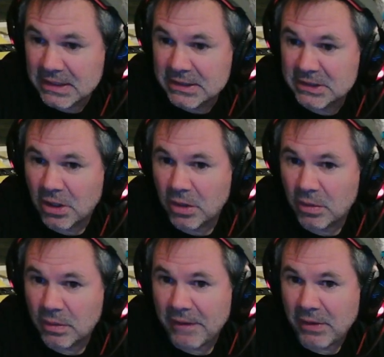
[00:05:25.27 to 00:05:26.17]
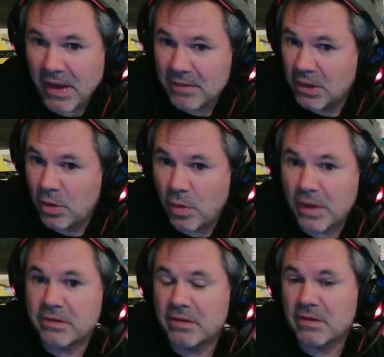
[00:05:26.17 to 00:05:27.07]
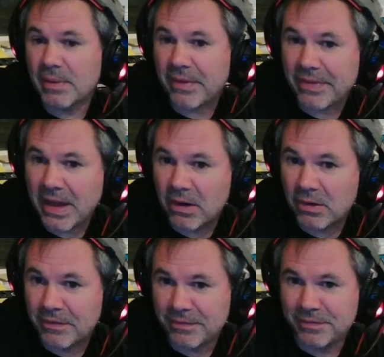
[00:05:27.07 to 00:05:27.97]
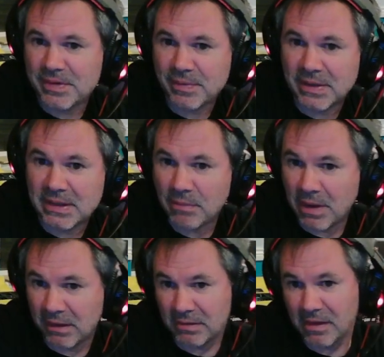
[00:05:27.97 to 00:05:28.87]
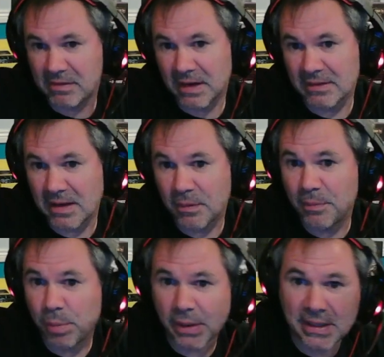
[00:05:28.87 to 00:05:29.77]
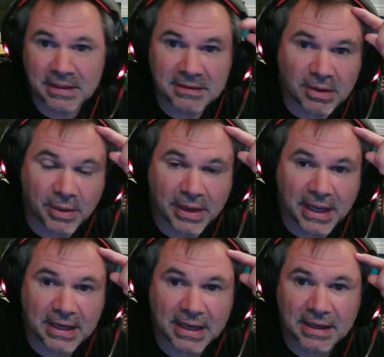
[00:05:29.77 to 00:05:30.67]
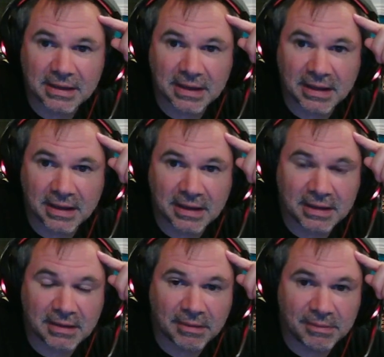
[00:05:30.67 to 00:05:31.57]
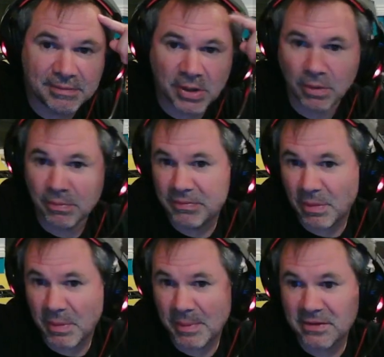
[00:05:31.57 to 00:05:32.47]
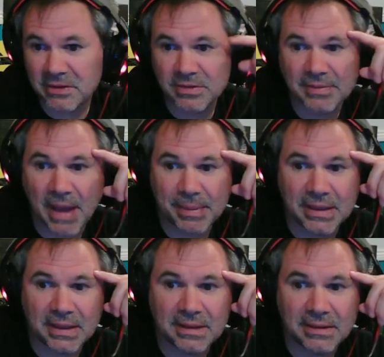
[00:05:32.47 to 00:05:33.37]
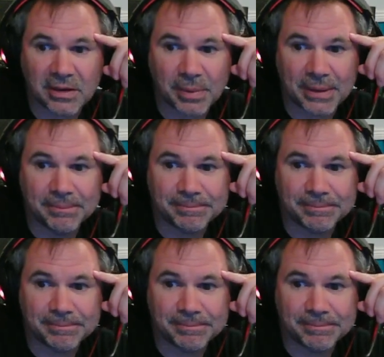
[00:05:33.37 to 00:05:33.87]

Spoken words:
So if you have any questions about that or something didn't make sense that I said, please go ahead and send me a message. Happy to explain.